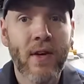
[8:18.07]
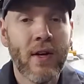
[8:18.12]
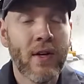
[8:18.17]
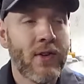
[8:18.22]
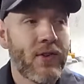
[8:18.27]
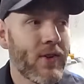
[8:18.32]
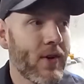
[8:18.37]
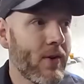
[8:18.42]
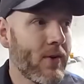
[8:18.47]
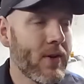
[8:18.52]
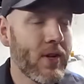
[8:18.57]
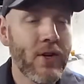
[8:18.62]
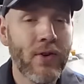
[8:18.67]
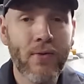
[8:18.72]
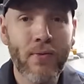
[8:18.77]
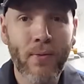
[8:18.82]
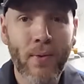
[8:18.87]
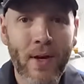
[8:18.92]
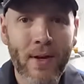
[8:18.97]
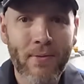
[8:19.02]
So
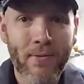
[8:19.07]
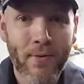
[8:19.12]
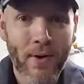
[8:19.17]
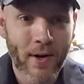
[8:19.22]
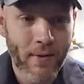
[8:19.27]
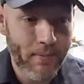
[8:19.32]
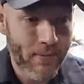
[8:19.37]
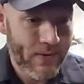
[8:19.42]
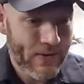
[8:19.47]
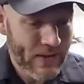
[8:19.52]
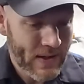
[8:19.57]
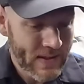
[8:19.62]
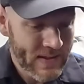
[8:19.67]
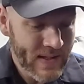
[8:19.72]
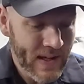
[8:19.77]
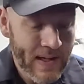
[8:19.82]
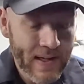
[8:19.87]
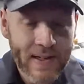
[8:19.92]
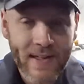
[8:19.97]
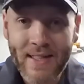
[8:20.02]
you've went from
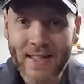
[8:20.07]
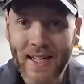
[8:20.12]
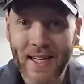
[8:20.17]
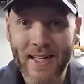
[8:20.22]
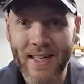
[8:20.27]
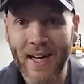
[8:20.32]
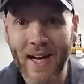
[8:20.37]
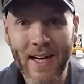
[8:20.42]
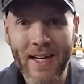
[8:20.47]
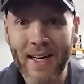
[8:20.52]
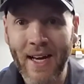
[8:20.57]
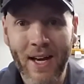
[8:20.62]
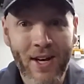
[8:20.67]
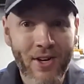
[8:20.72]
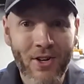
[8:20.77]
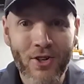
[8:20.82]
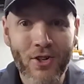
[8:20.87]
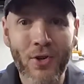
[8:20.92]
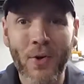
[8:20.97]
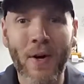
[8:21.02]
$600 to
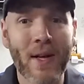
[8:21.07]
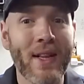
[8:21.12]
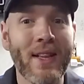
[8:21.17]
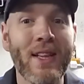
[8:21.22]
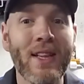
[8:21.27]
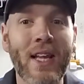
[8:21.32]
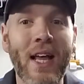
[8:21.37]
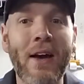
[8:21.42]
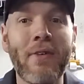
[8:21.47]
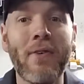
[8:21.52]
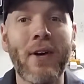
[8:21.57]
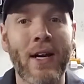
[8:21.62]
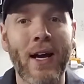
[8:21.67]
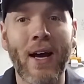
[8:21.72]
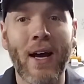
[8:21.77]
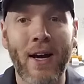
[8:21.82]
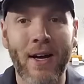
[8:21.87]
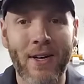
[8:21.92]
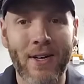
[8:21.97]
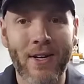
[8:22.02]
$900 to
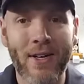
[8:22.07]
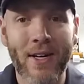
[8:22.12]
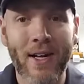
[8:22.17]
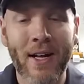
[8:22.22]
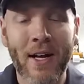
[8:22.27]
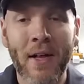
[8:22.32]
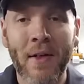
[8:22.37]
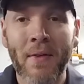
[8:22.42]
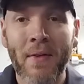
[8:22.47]
$1,100